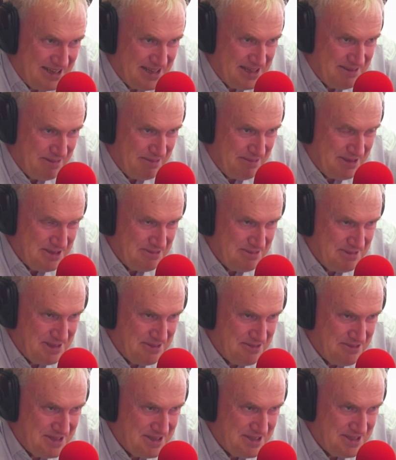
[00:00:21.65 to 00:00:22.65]
There may be some
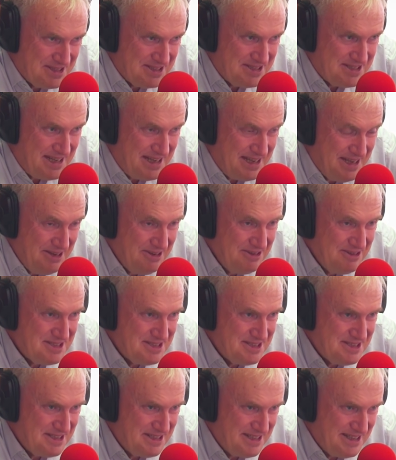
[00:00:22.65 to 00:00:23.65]
difference. So there's
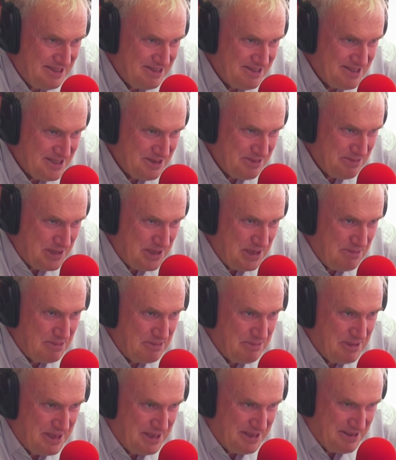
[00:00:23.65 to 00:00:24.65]
thousands and thousands of
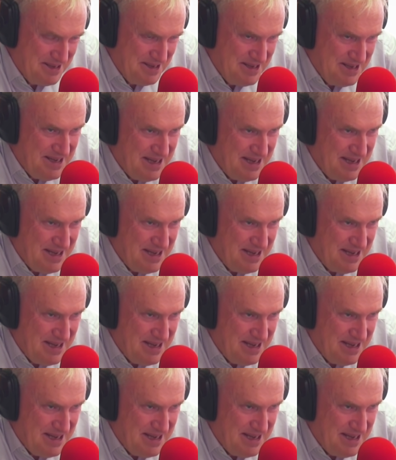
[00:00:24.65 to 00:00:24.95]
people being